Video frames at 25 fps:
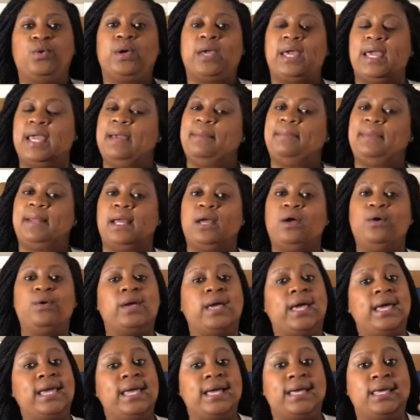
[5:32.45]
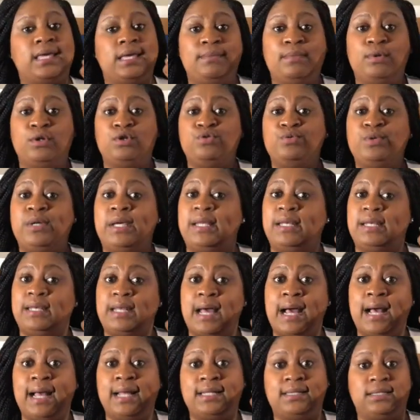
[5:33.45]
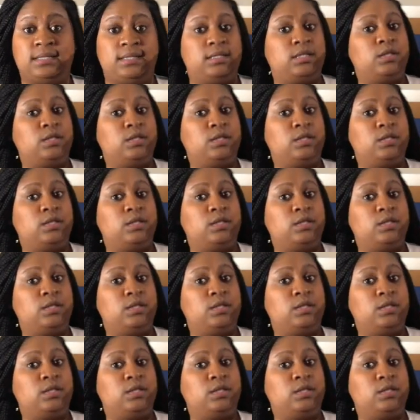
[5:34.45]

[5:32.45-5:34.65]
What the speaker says: okay, I'm like, okay, Yakima, you cannot